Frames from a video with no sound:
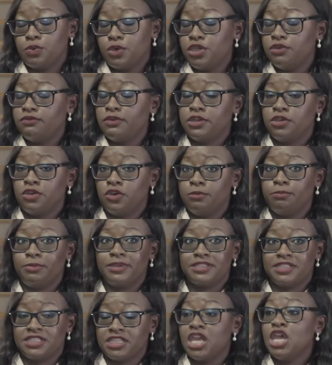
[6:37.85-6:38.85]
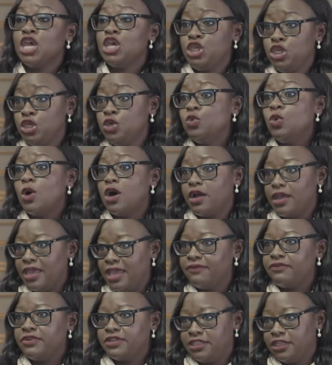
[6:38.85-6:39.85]
When you run your own business, you are
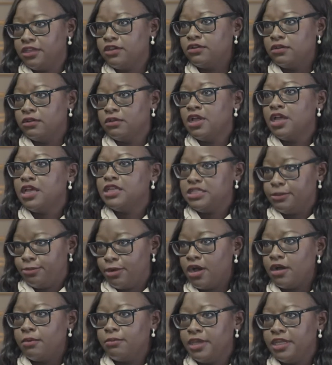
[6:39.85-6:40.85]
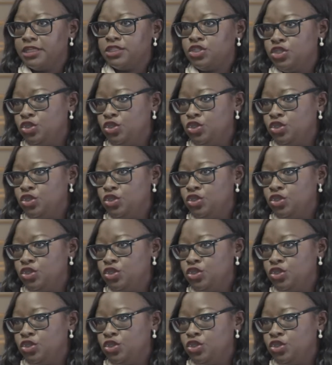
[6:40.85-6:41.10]
every single department.